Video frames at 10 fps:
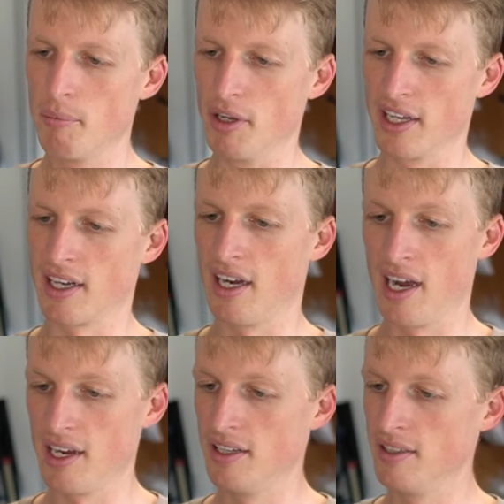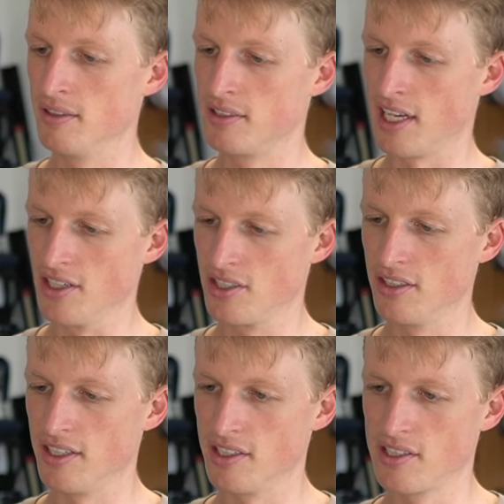But like, I
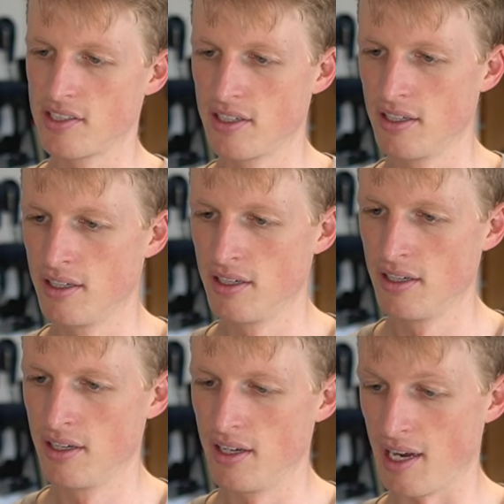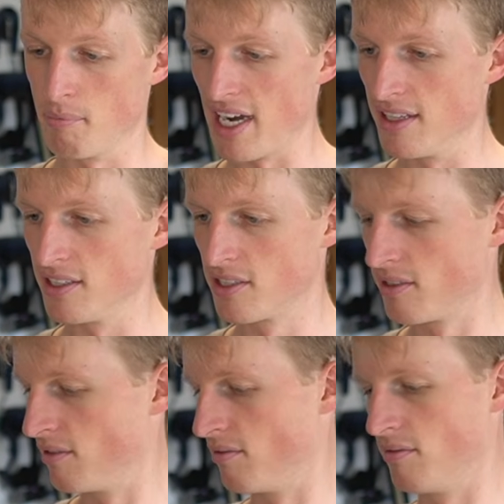tensioned this and made this